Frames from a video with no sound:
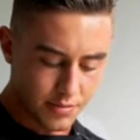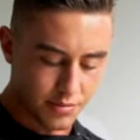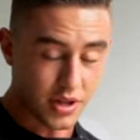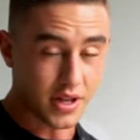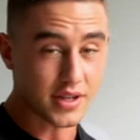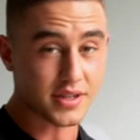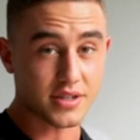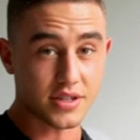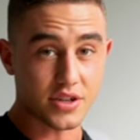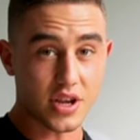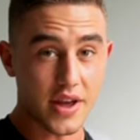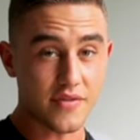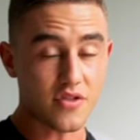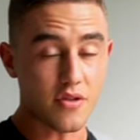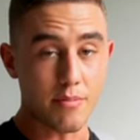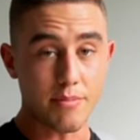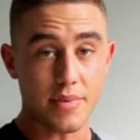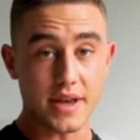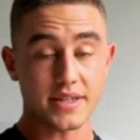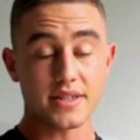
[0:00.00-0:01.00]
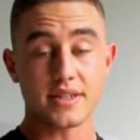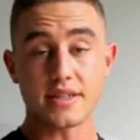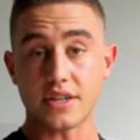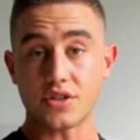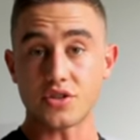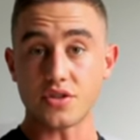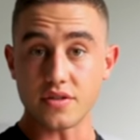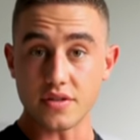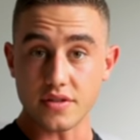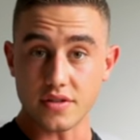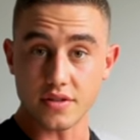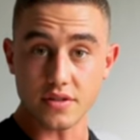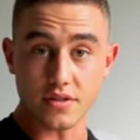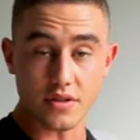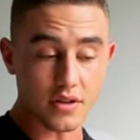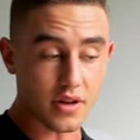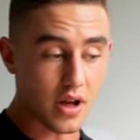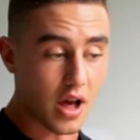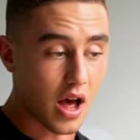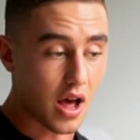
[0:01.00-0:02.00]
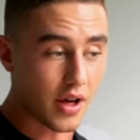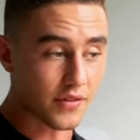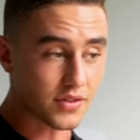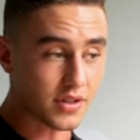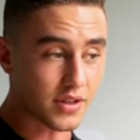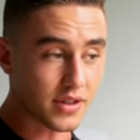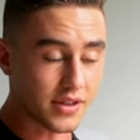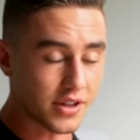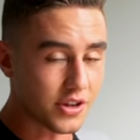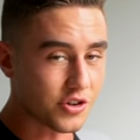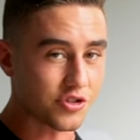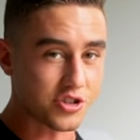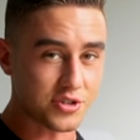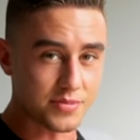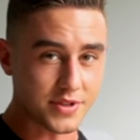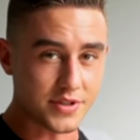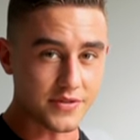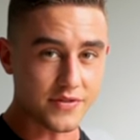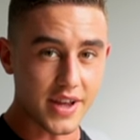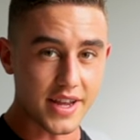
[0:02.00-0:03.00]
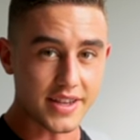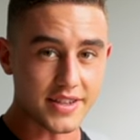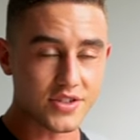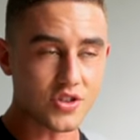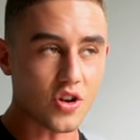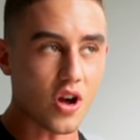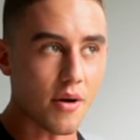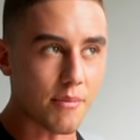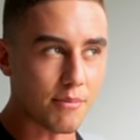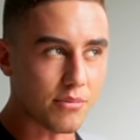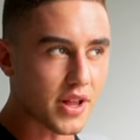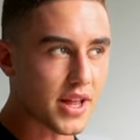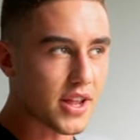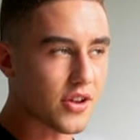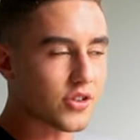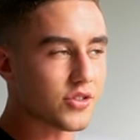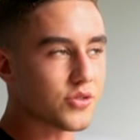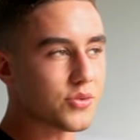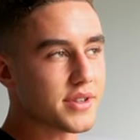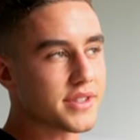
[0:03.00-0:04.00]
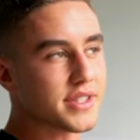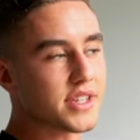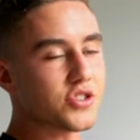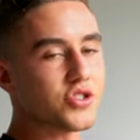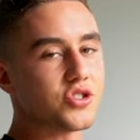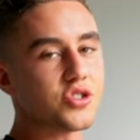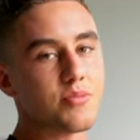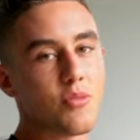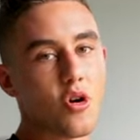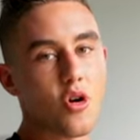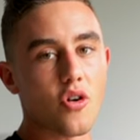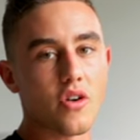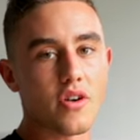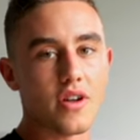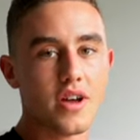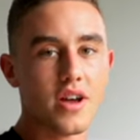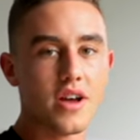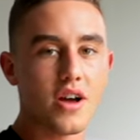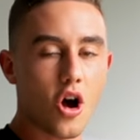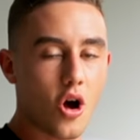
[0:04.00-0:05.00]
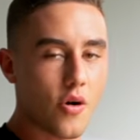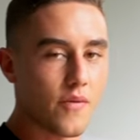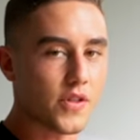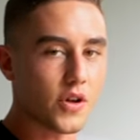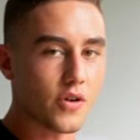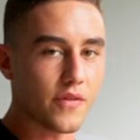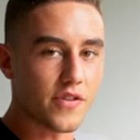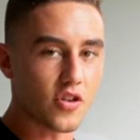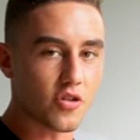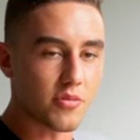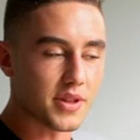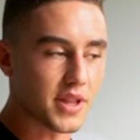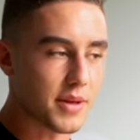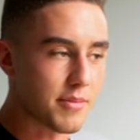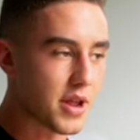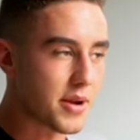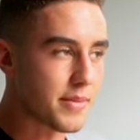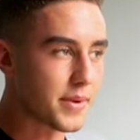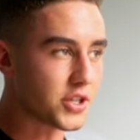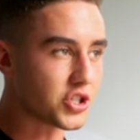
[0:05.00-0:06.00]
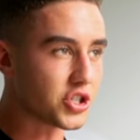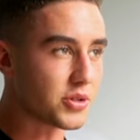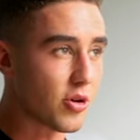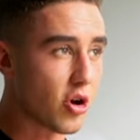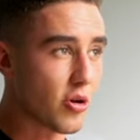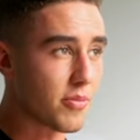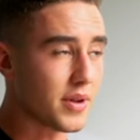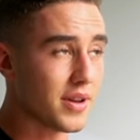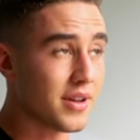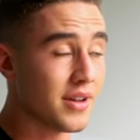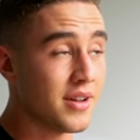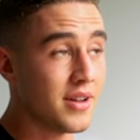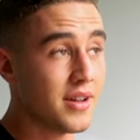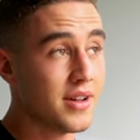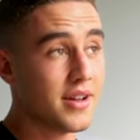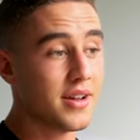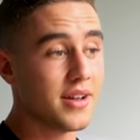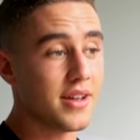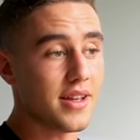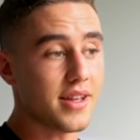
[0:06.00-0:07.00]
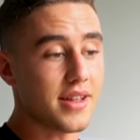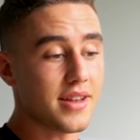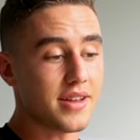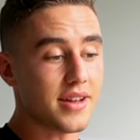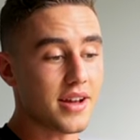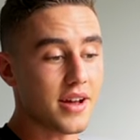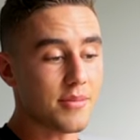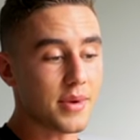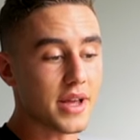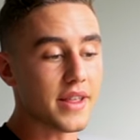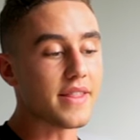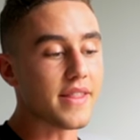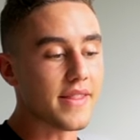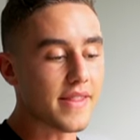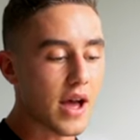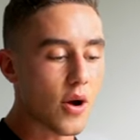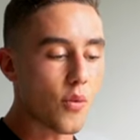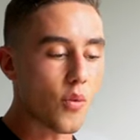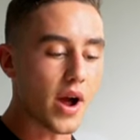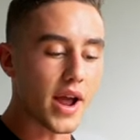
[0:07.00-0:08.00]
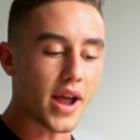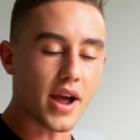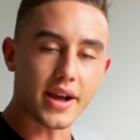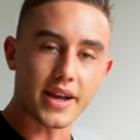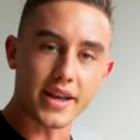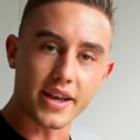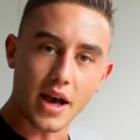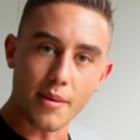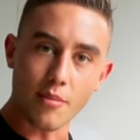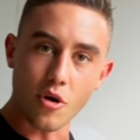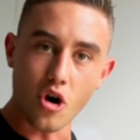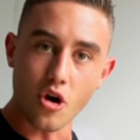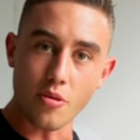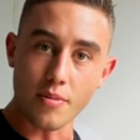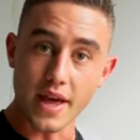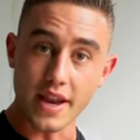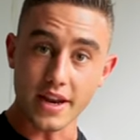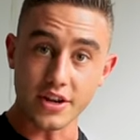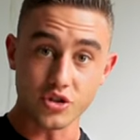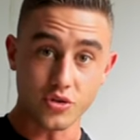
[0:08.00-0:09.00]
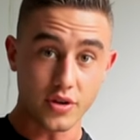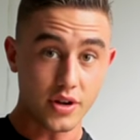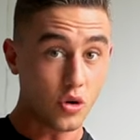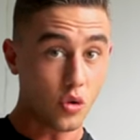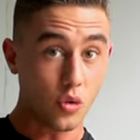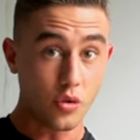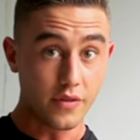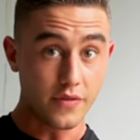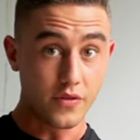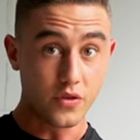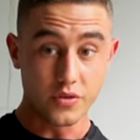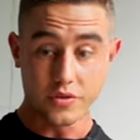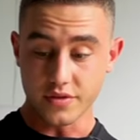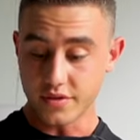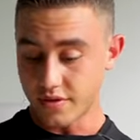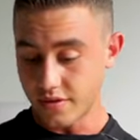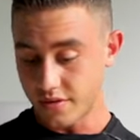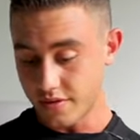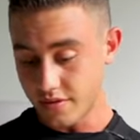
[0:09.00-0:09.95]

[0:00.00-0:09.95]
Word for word: Plus, you have the best sessions after the Christmas feast. So I'm planning on doing a session tomorrow. Hopefully I'll film it. There better be a gym open. And, um, and that way I can come home and enjoy all the foods.